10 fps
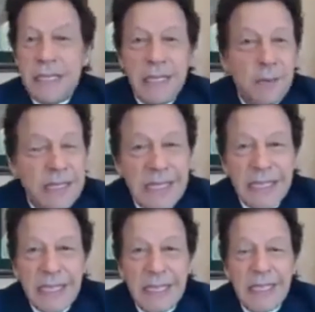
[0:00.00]
Even
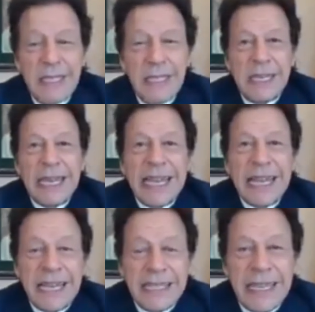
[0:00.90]

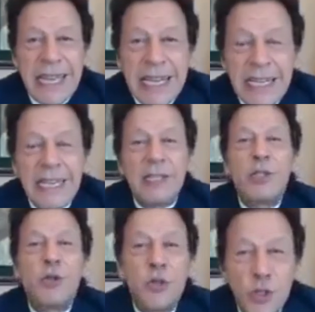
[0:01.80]
the
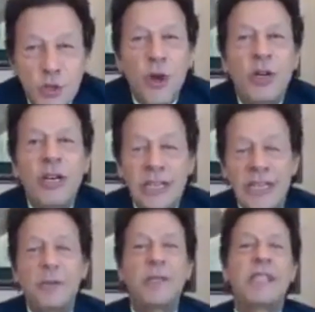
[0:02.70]
Indians who do not
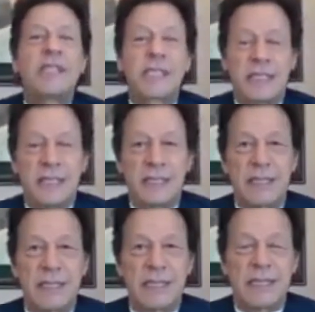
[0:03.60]
agree with this
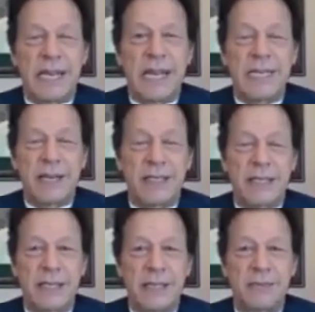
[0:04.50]

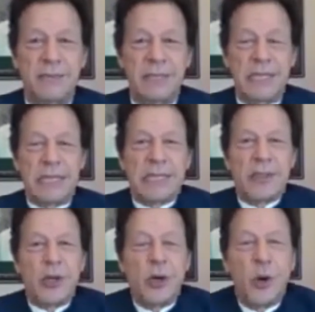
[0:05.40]
ideology.
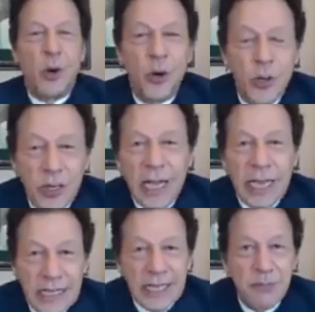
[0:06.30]
The whole,
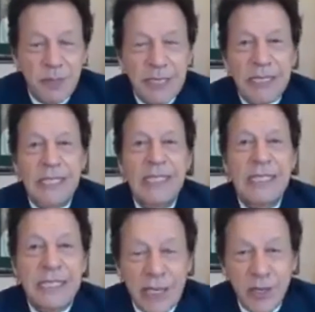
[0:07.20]
as I repeat, the
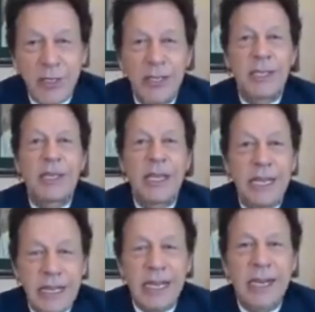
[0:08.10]
secular
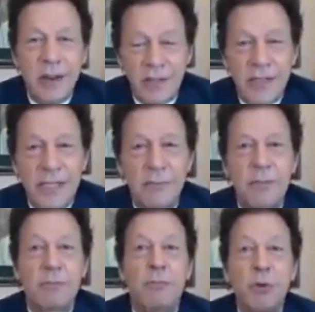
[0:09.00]
India
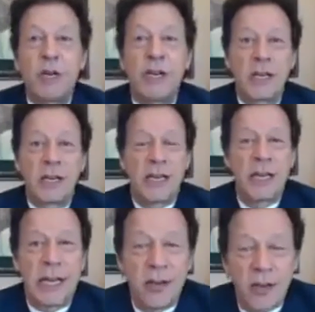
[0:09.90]
concept, the plural
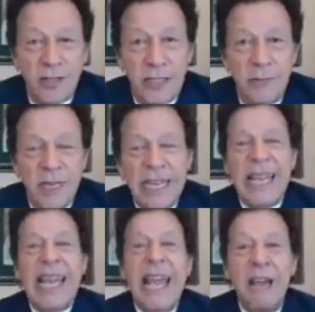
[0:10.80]
India concept,
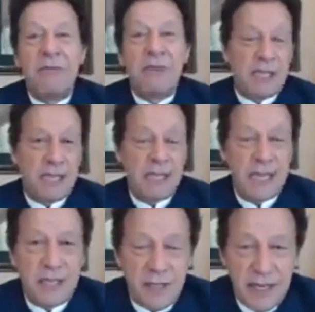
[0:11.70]
everything
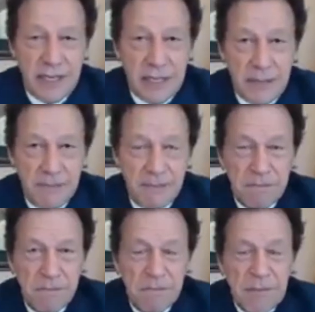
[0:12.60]
is at threat.
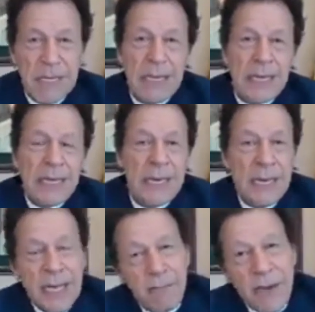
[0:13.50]

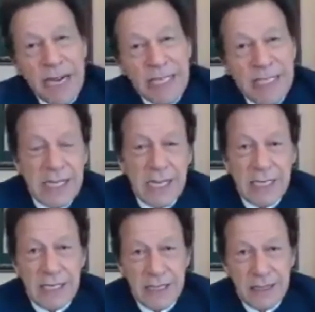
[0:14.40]
In
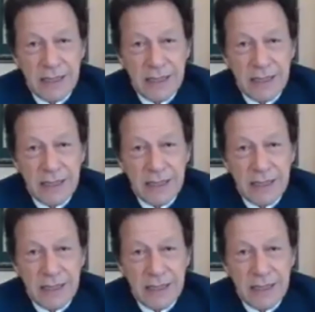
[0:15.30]
Pakistan,